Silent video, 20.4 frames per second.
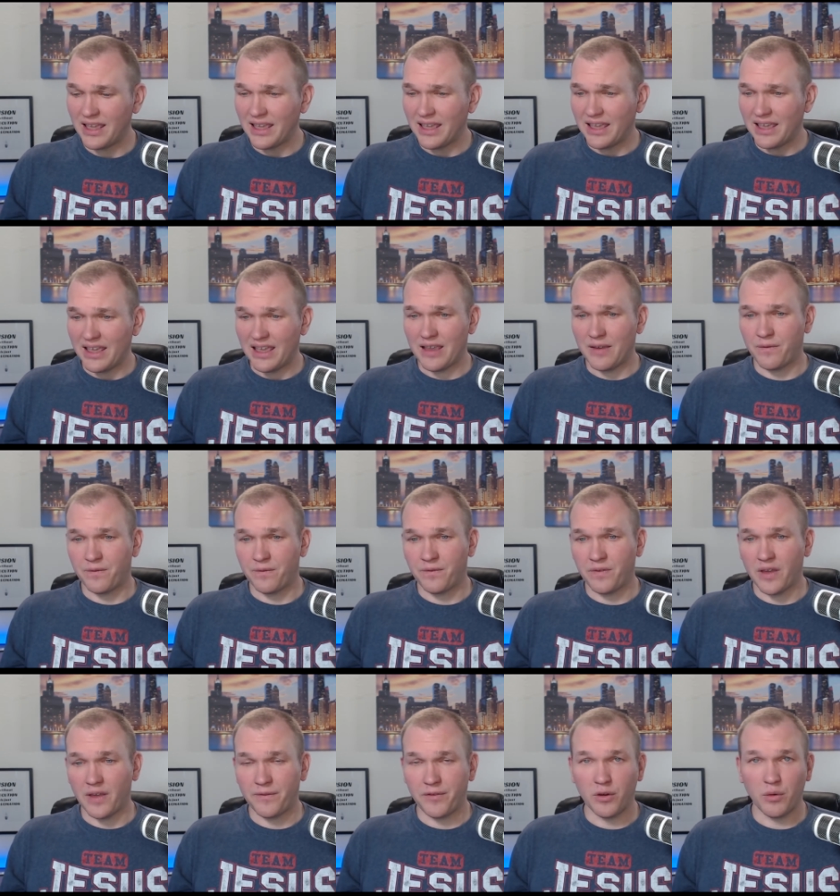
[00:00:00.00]

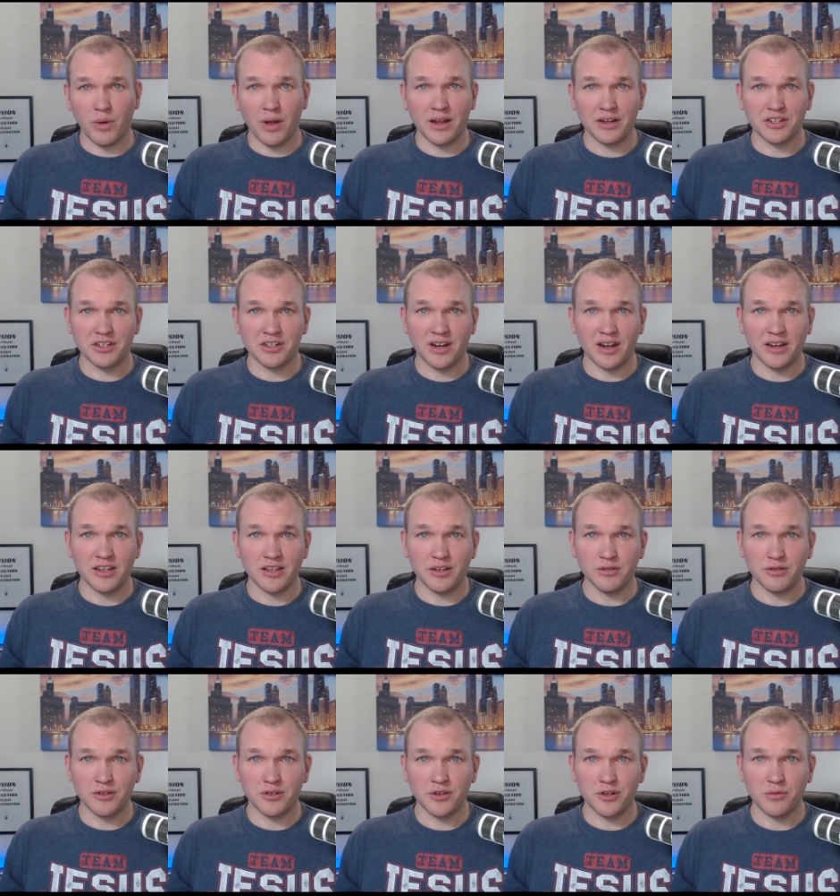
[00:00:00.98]
if you're watching on
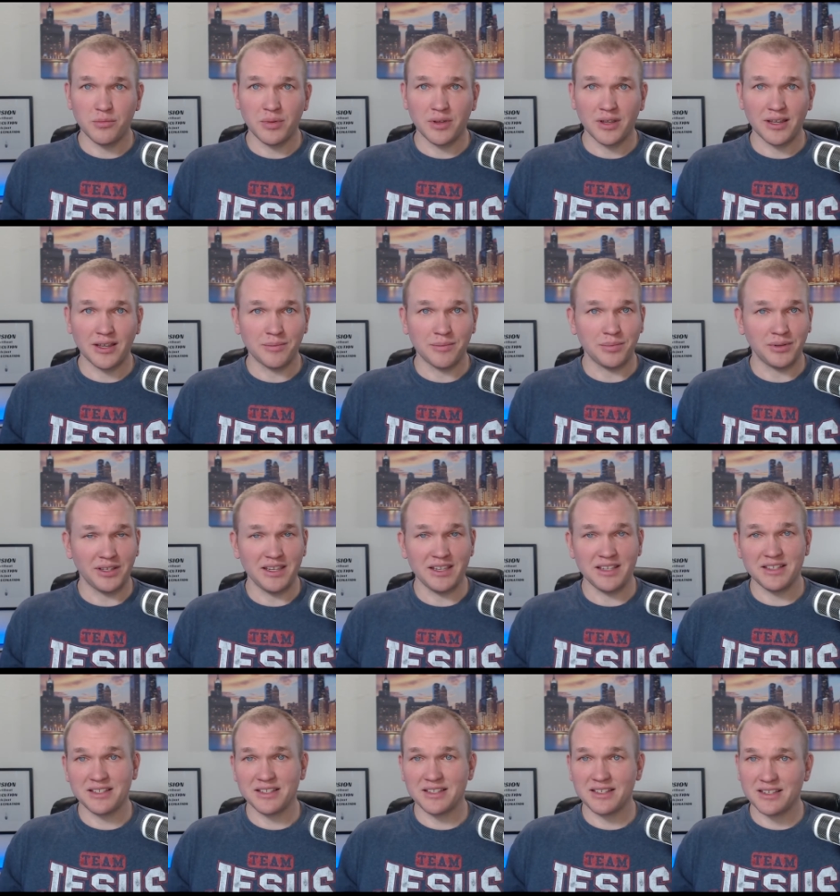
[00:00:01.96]
YouTube,
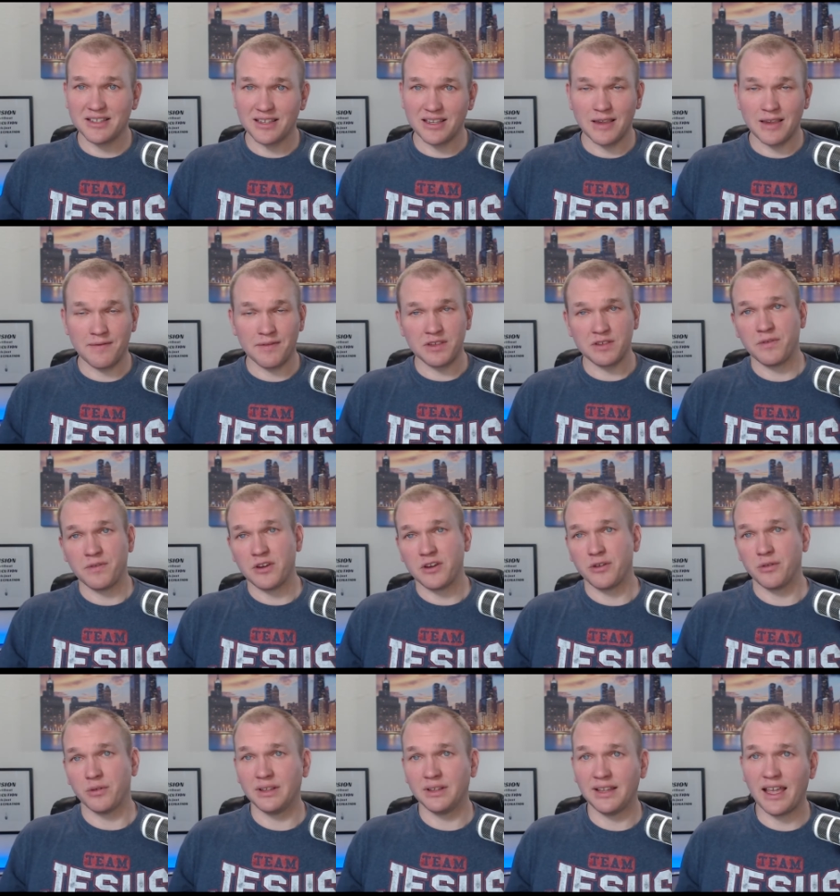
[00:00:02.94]
please give this
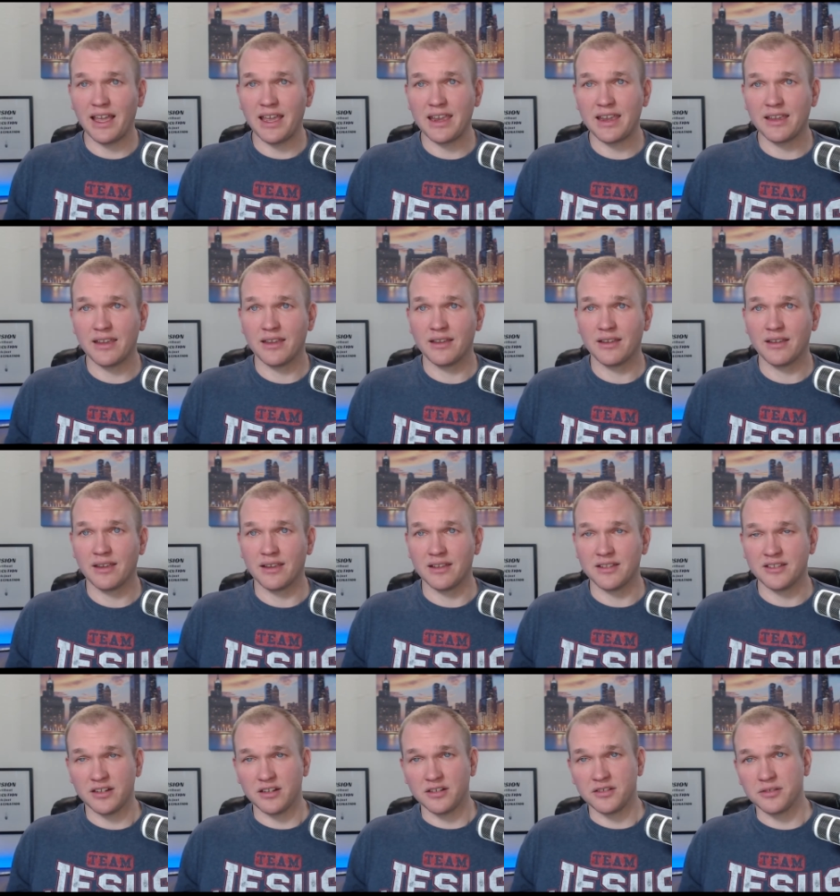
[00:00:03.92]
video a like.
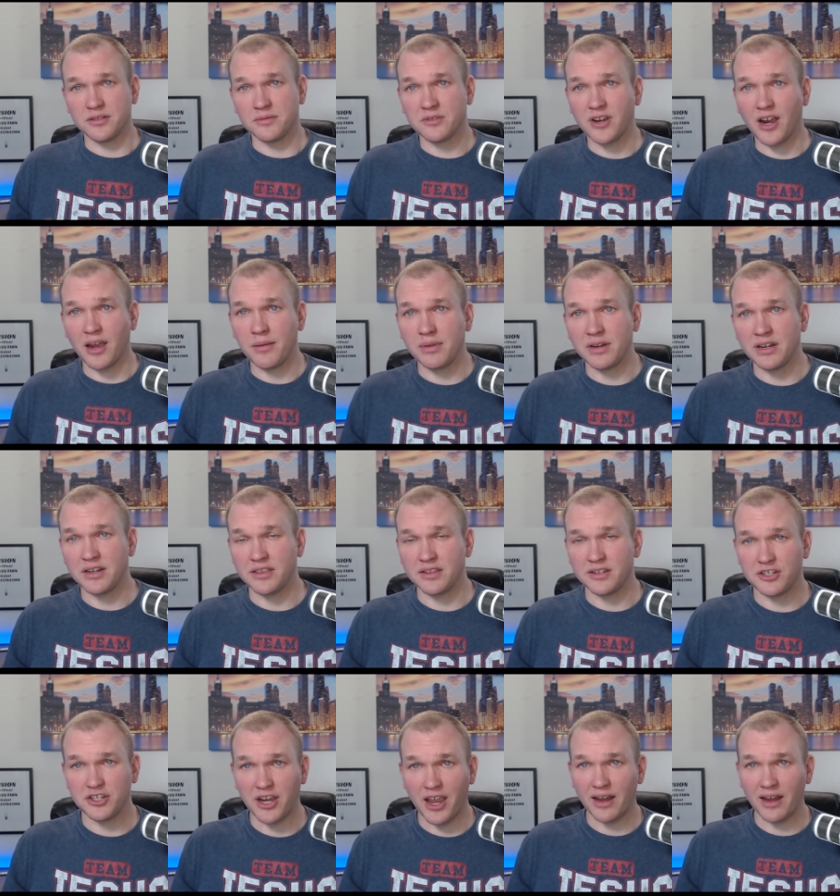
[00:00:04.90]
Consider subscribing to the
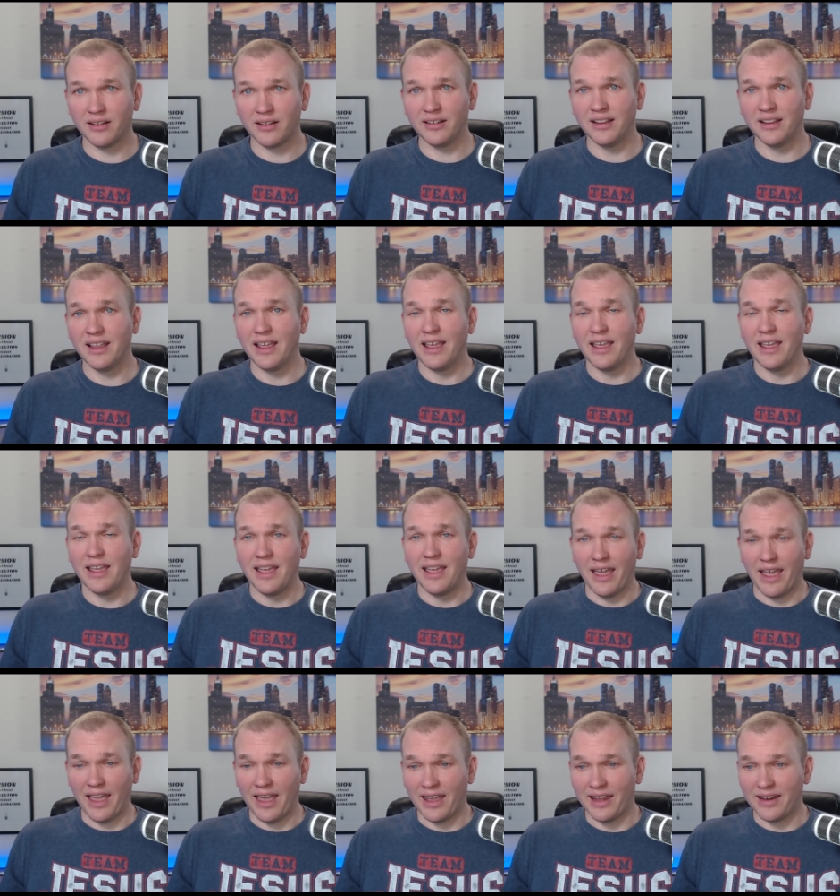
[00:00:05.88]
channel.
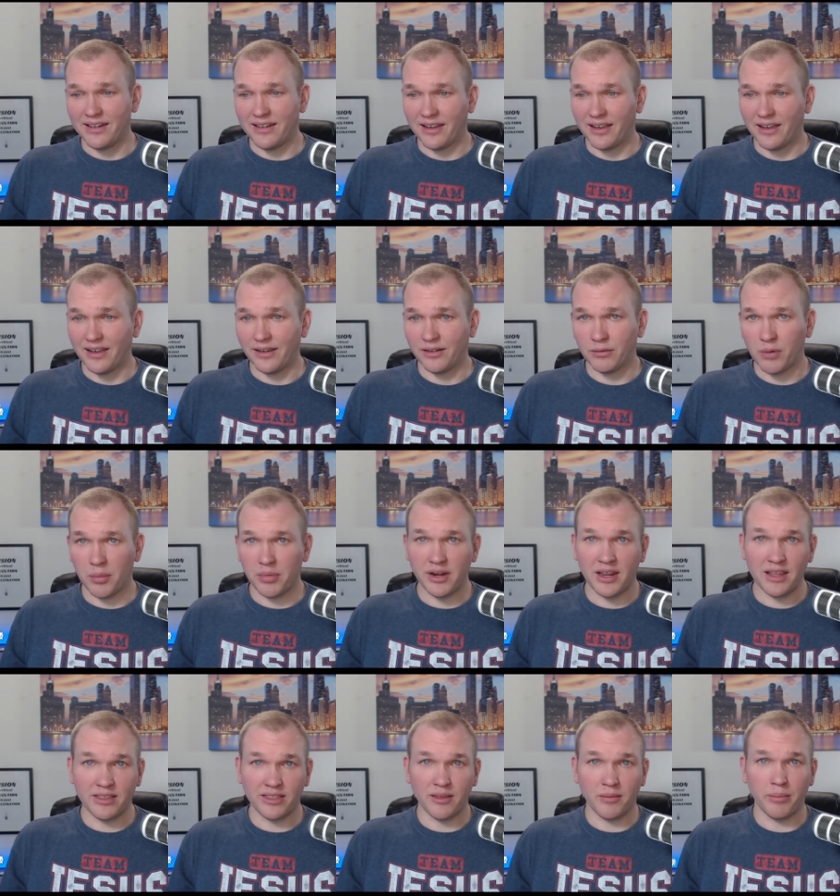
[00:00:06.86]
And remember to
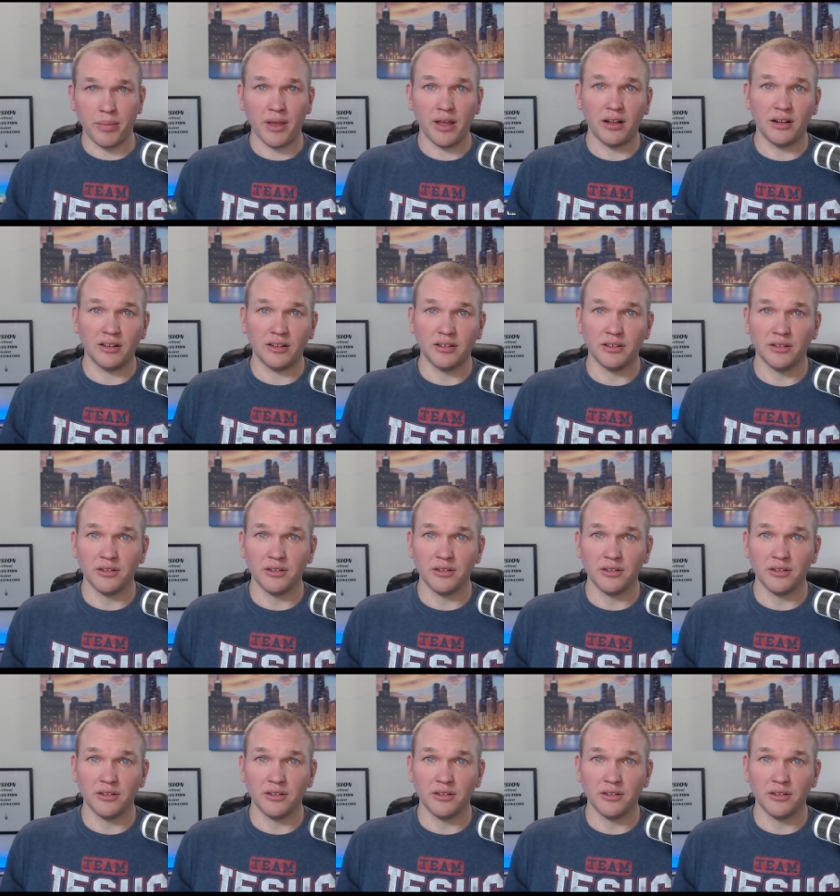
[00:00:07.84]
hit the bell